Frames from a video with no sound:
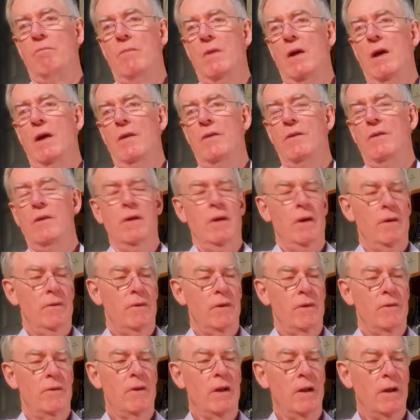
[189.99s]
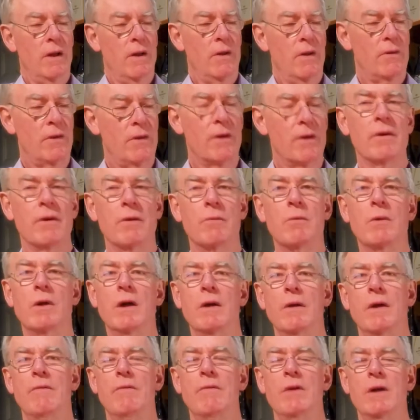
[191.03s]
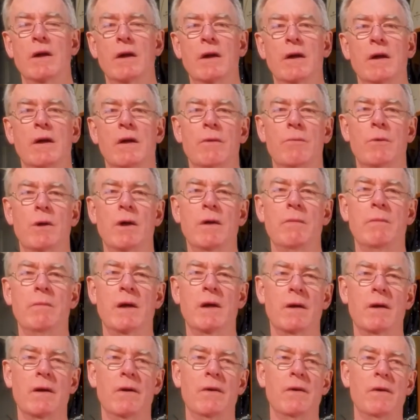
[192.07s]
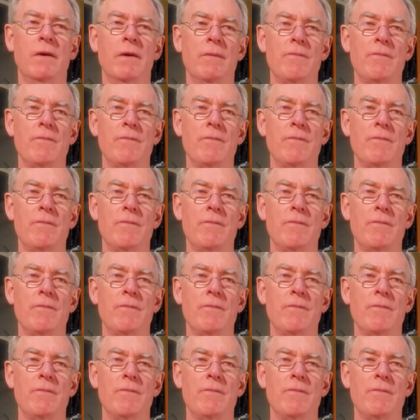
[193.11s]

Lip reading: It's a slightly eccentric wine. Every year the winemaker